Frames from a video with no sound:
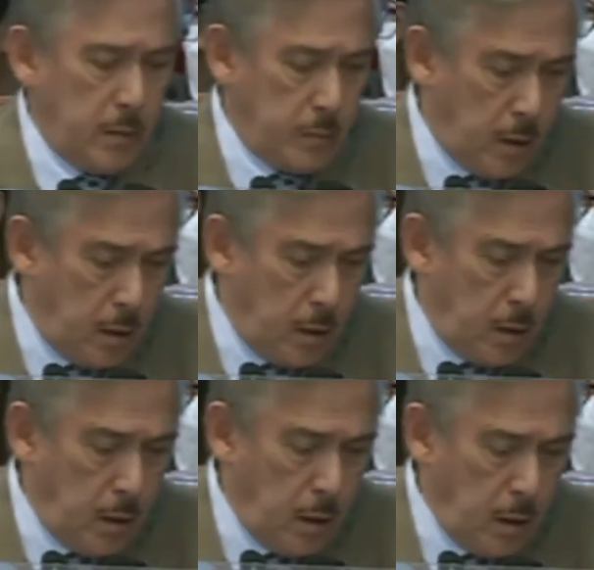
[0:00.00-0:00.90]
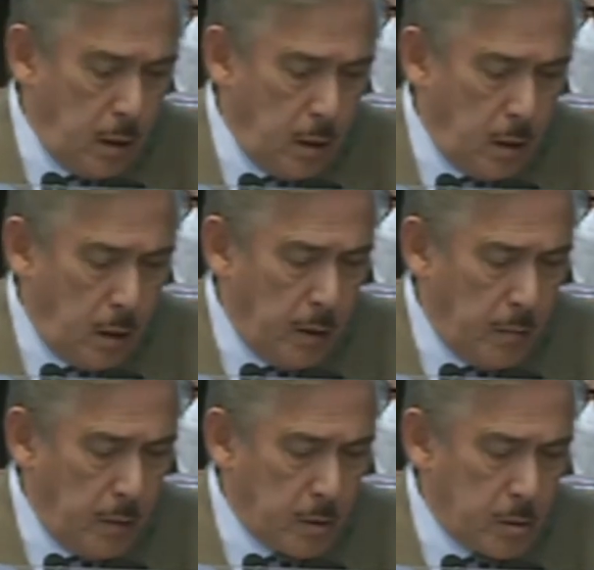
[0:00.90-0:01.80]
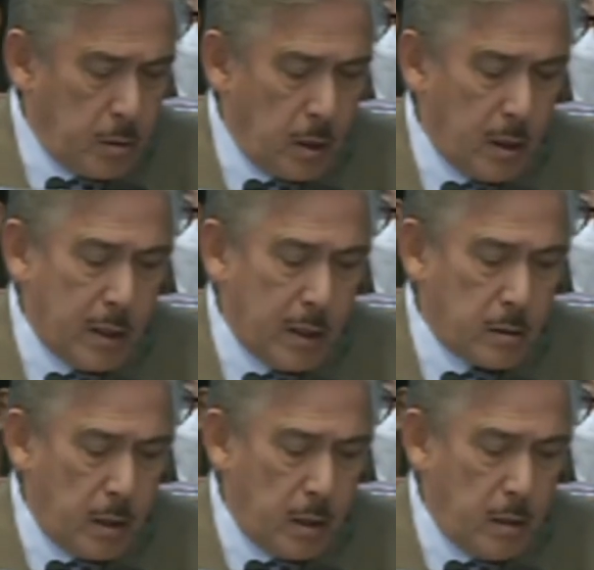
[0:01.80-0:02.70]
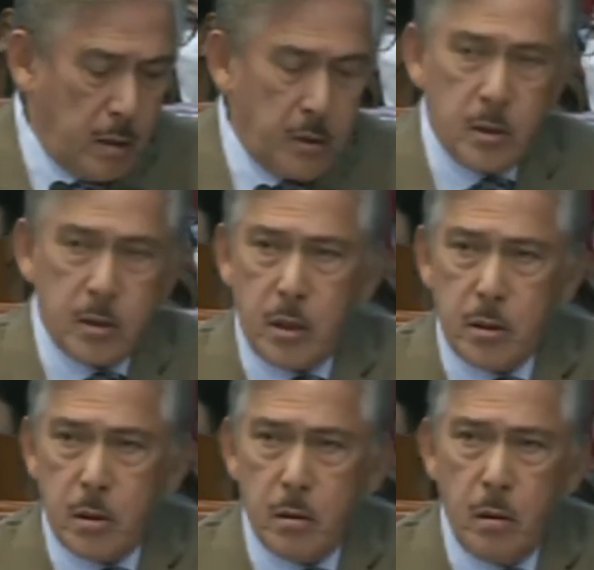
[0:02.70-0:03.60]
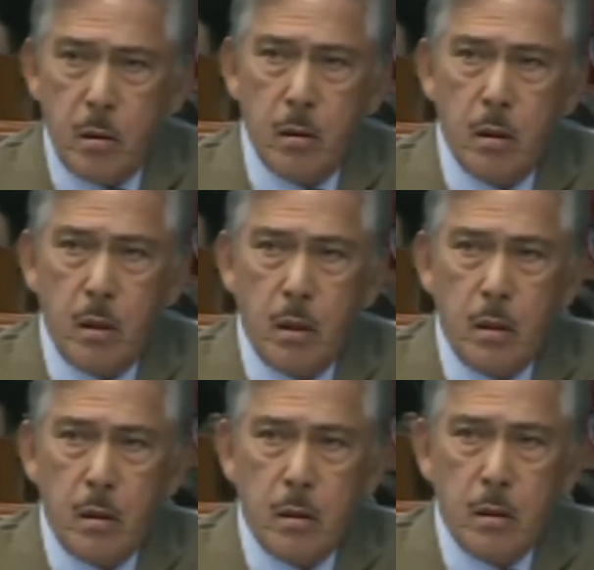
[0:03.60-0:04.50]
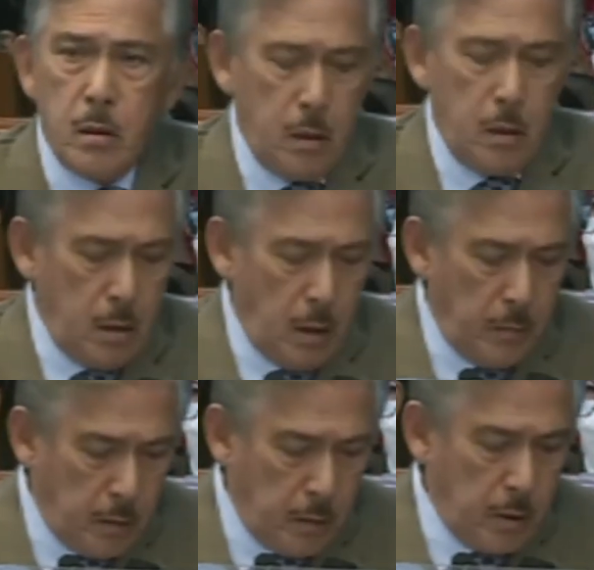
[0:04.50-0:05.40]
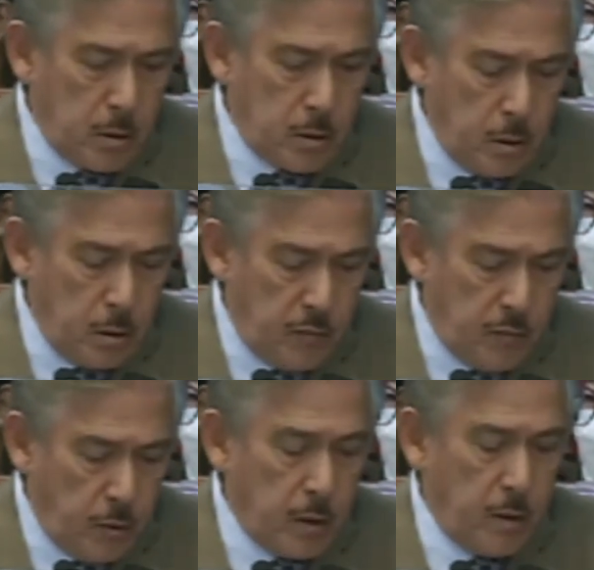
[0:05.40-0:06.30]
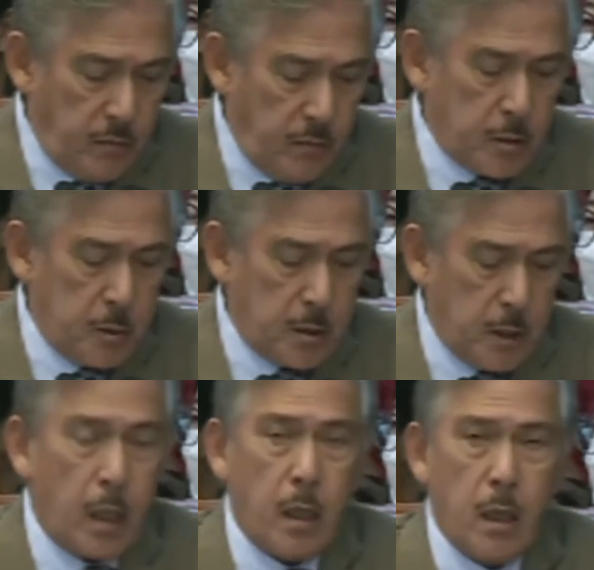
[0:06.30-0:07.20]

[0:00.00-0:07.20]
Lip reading: the amendments to the Retail Trade Liberalization Law, the amendments to the Foreign Investment Act,